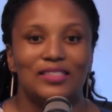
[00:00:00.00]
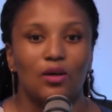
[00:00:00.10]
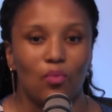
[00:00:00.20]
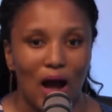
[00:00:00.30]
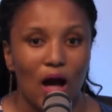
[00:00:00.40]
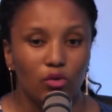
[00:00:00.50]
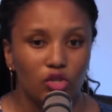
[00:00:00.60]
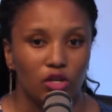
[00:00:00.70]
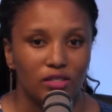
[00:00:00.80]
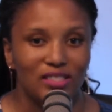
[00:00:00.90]
Surround
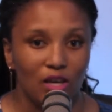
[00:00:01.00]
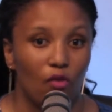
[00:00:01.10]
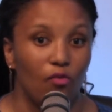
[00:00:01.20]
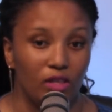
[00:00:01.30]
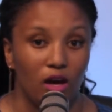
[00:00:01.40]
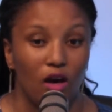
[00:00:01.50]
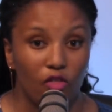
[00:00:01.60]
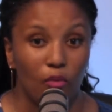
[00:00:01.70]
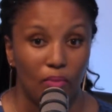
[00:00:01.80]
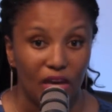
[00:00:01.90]
yourself with
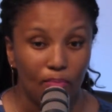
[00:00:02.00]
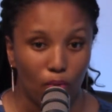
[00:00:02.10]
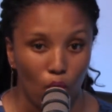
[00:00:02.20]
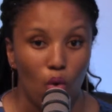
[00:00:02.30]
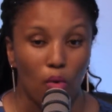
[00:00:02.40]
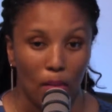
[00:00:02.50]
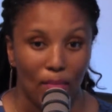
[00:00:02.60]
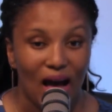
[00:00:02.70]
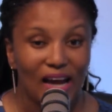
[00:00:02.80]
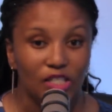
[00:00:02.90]
other people who
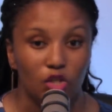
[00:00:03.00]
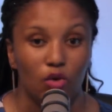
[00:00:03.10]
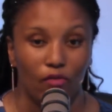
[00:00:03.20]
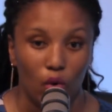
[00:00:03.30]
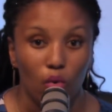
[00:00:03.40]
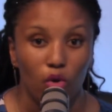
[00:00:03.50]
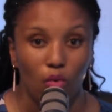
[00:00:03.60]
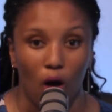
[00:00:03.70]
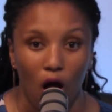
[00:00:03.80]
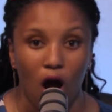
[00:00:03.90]
remind you of who
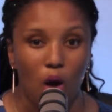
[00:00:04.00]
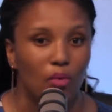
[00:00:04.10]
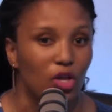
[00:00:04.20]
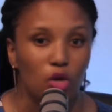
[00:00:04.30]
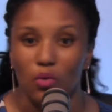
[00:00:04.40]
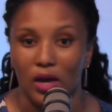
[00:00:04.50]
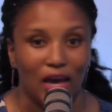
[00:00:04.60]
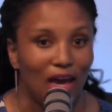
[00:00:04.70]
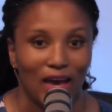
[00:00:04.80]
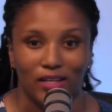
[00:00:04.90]
you are when you
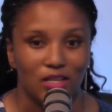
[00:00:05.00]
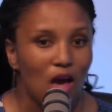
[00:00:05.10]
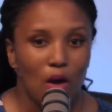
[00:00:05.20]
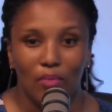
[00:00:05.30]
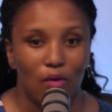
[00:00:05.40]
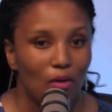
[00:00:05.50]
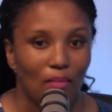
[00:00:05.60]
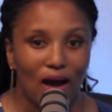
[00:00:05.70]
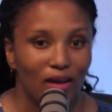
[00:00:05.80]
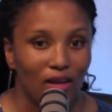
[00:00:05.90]
can't
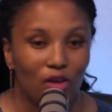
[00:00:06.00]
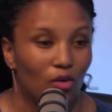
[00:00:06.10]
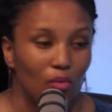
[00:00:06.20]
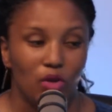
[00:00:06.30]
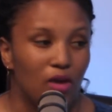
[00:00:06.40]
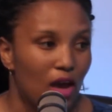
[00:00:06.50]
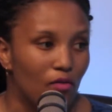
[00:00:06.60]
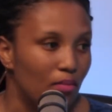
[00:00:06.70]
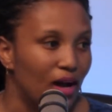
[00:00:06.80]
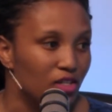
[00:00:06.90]
remind
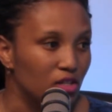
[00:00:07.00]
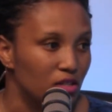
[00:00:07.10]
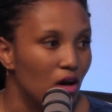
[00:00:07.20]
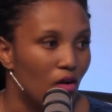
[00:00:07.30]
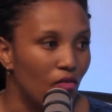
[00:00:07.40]
yourself.